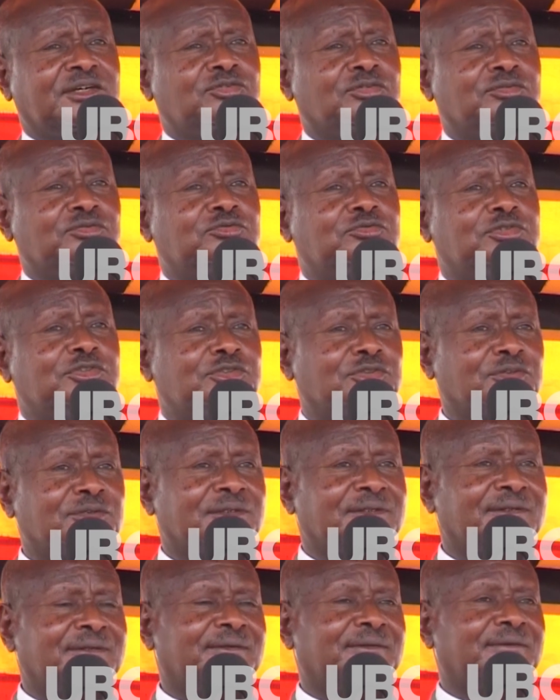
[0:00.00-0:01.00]
an act of
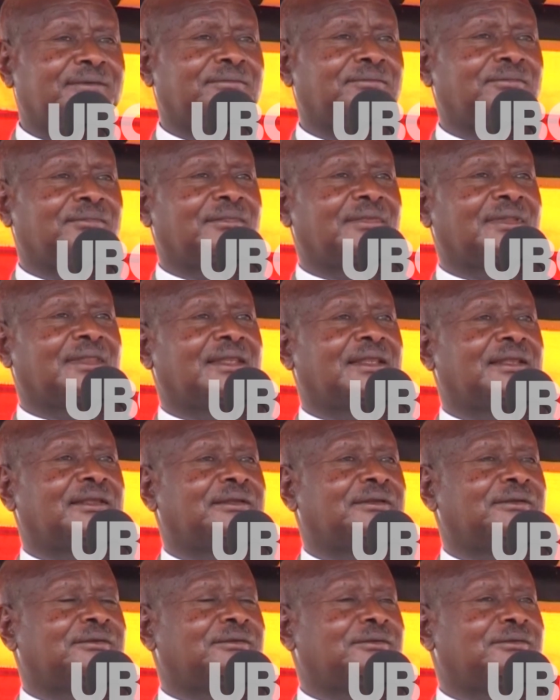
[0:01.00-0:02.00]
treason.
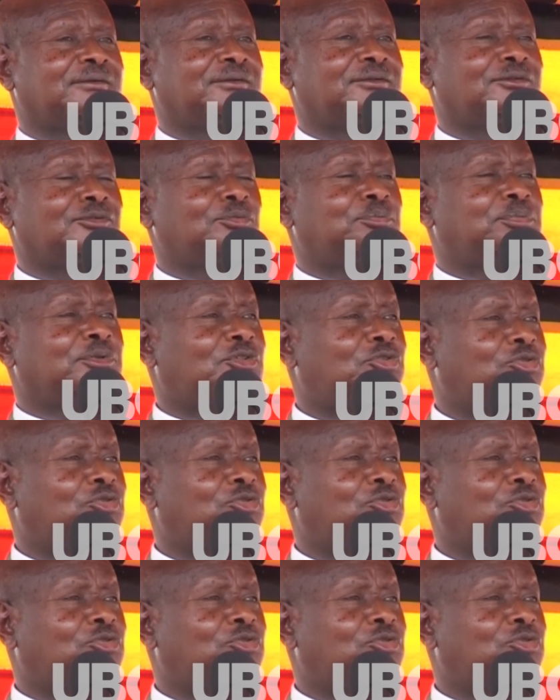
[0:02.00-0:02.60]
You